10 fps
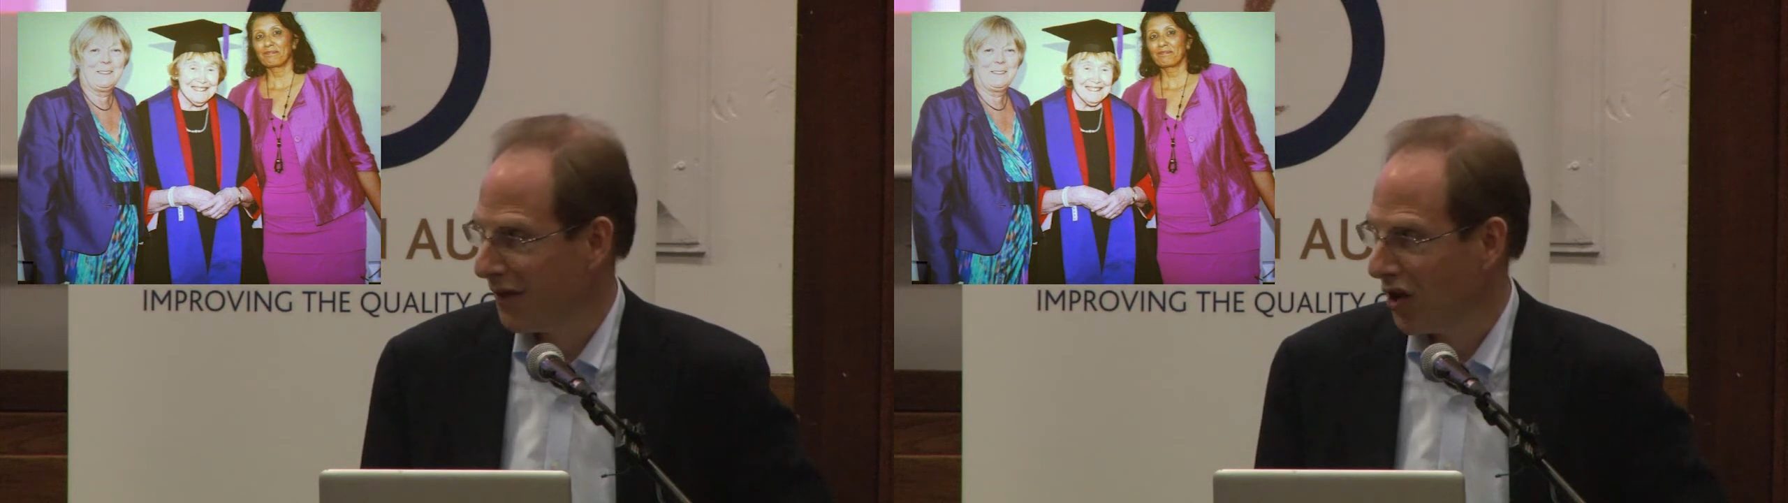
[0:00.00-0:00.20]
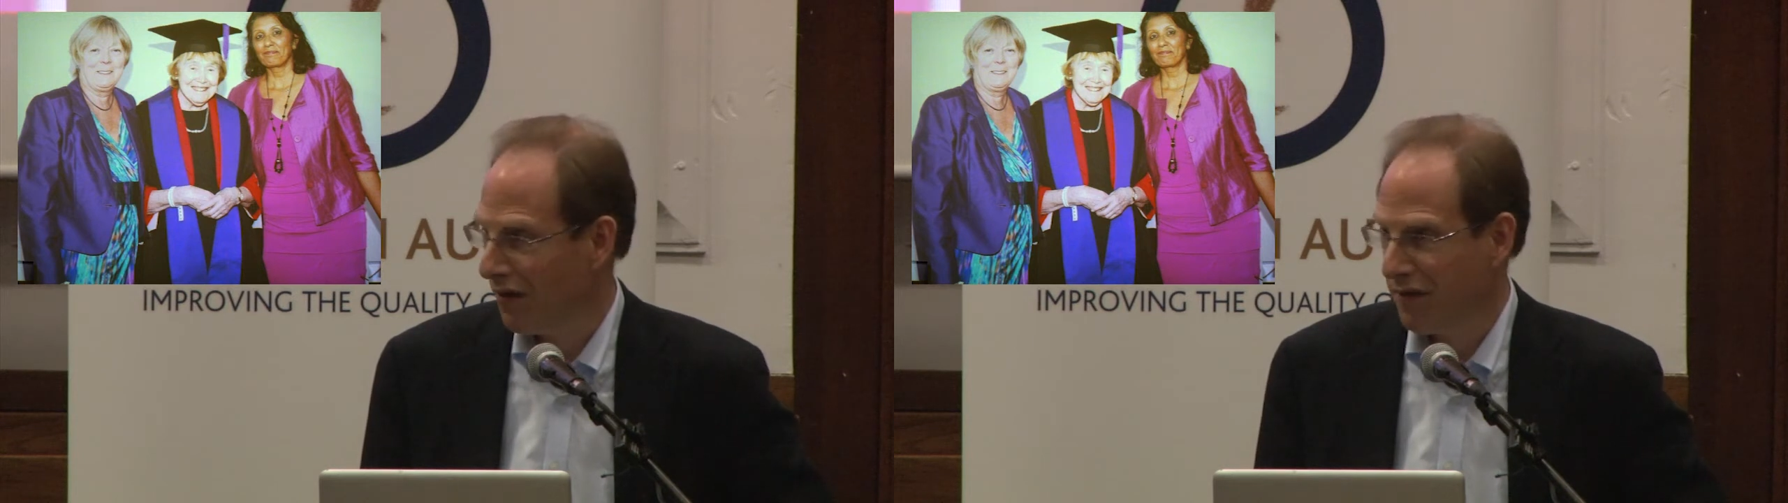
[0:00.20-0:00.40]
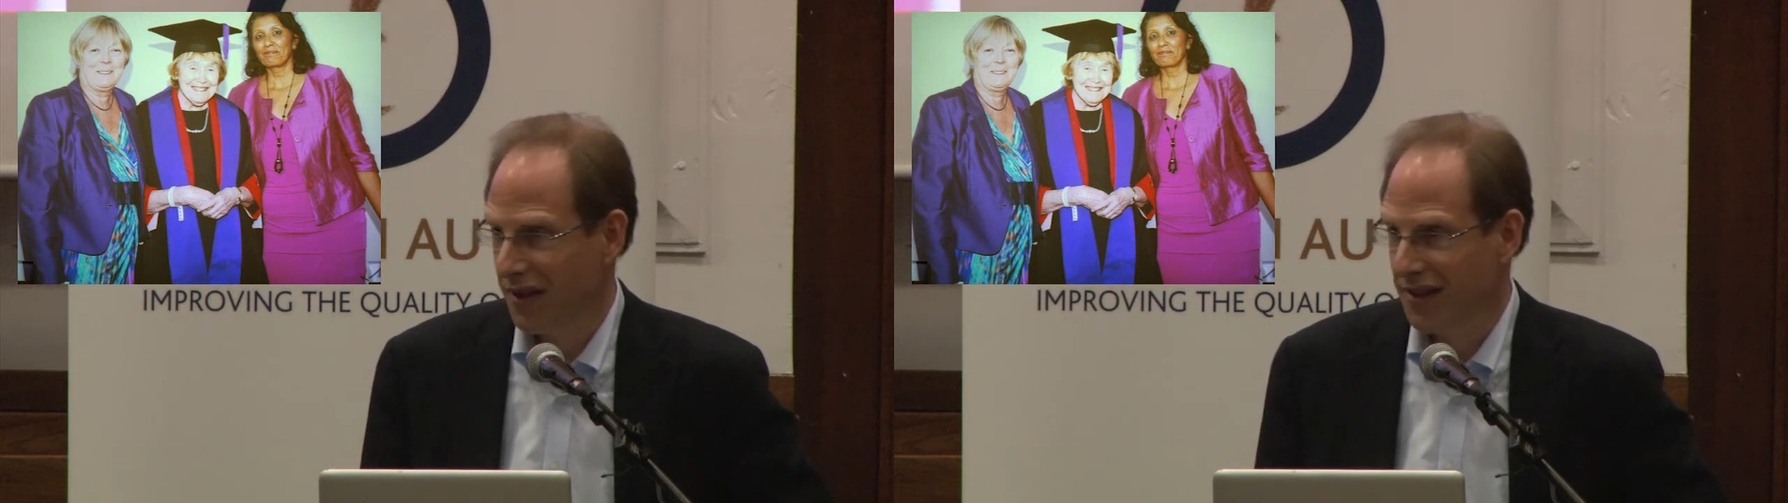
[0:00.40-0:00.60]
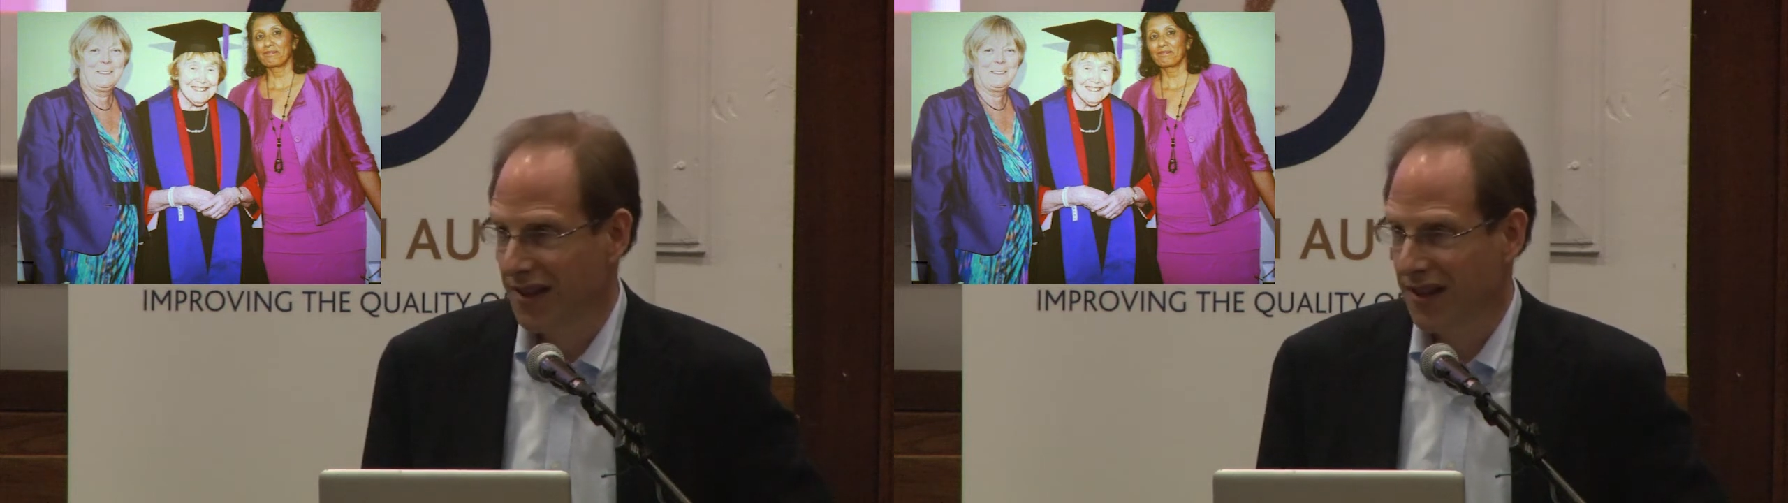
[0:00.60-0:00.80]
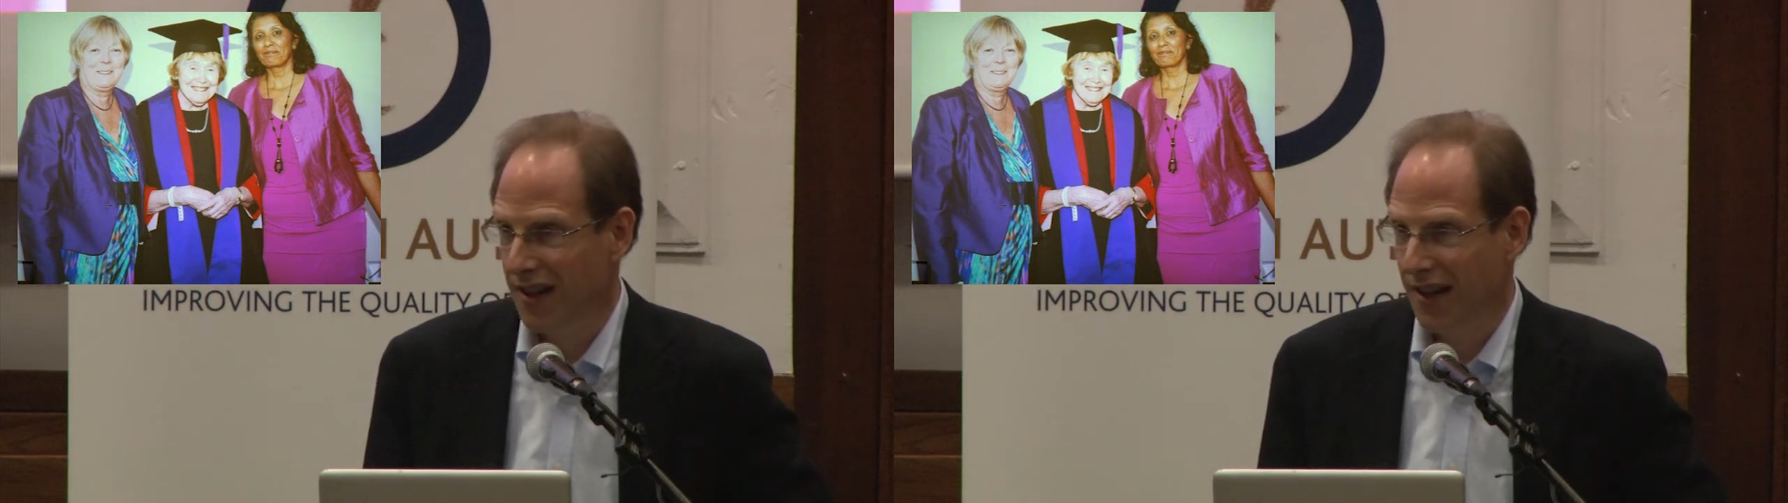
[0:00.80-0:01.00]

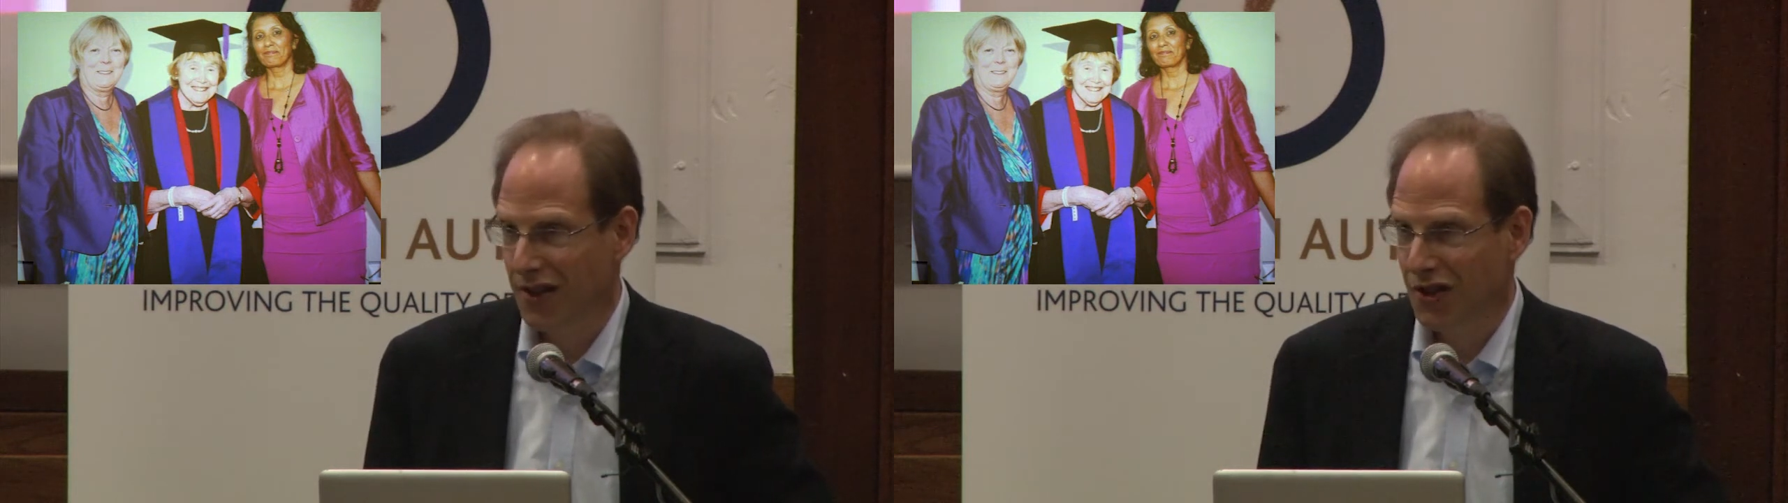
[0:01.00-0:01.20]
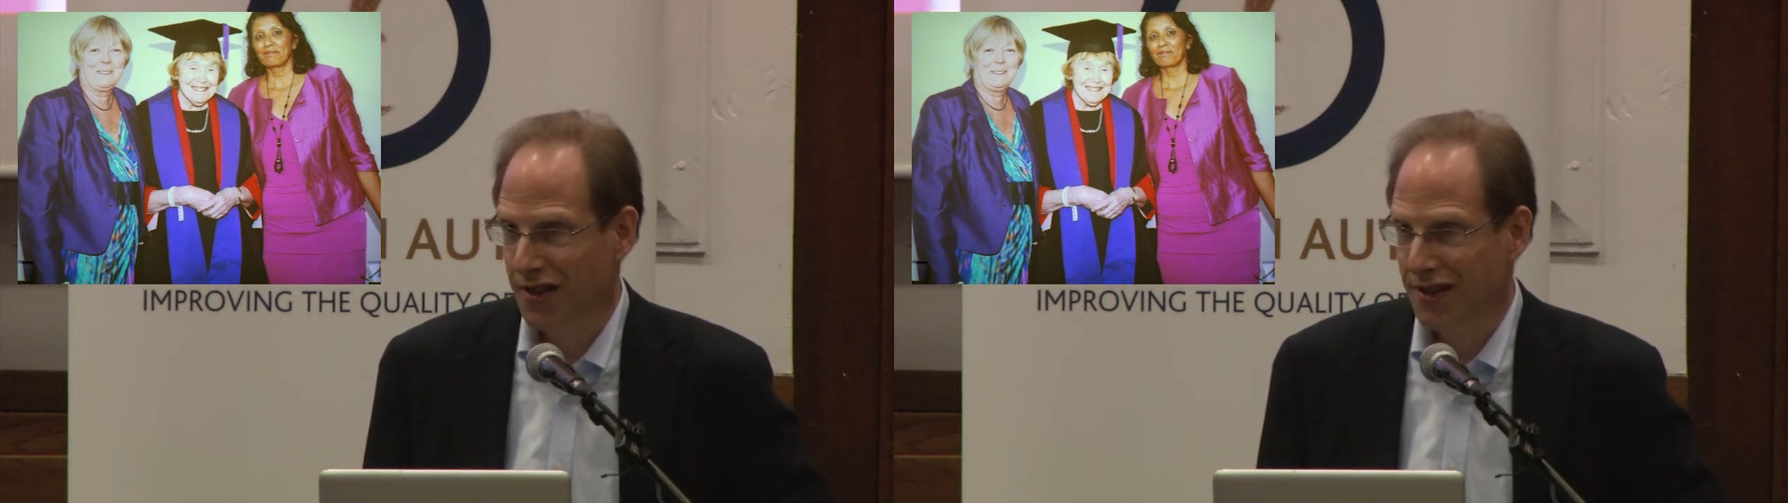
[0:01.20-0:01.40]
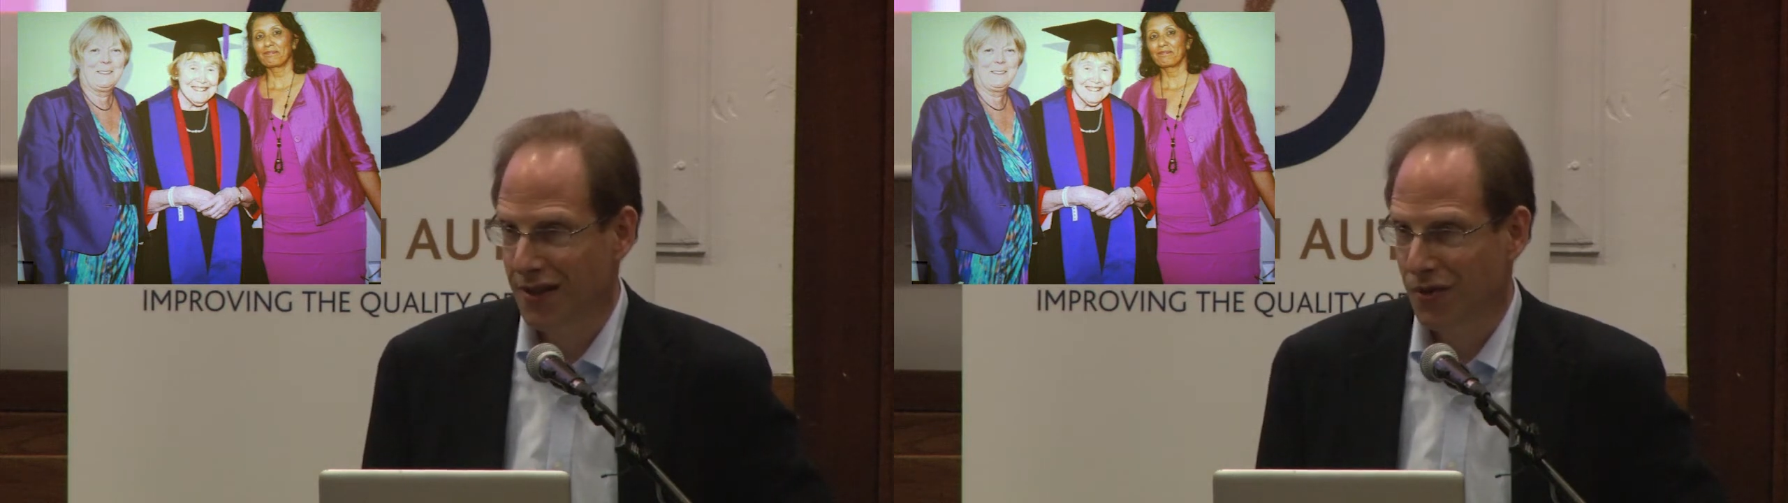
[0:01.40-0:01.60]
conferences and lectures